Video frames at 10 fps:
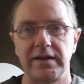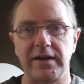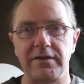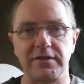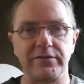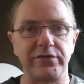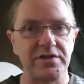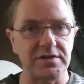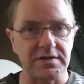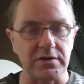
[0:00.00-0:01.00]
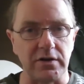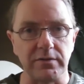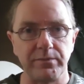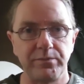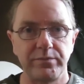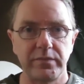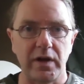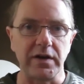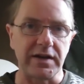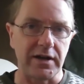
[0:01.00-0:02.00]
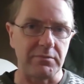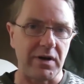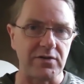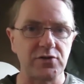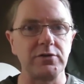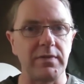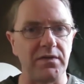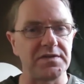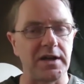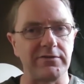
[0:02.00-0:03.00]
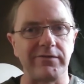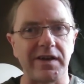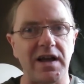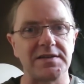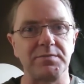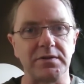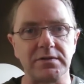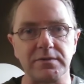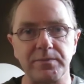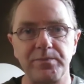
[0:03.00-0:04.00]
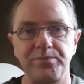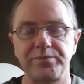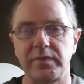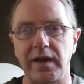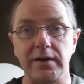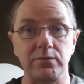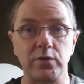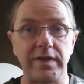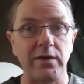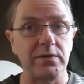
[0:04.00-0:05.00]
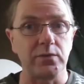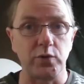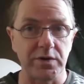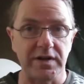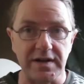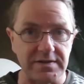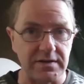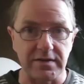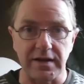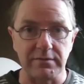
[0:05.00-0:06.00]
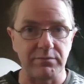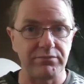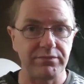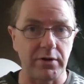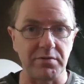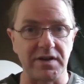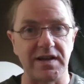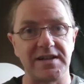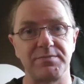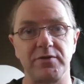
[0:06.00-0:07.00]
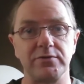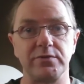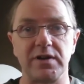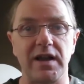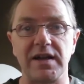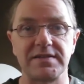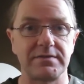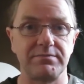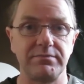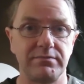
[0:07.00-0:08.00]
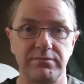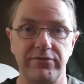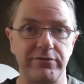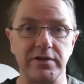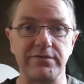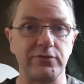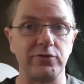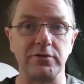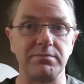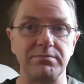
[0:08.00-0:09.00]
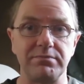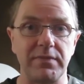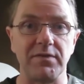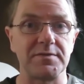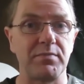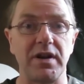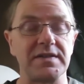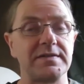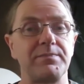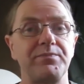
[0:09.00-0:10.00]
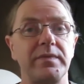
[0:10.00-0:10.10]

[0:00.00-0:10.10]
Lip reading: Now that the fridge is gone, I get about 2 months out of a gas bottle, and without the water heater then probably a gas bottle would last 3-4 months plus.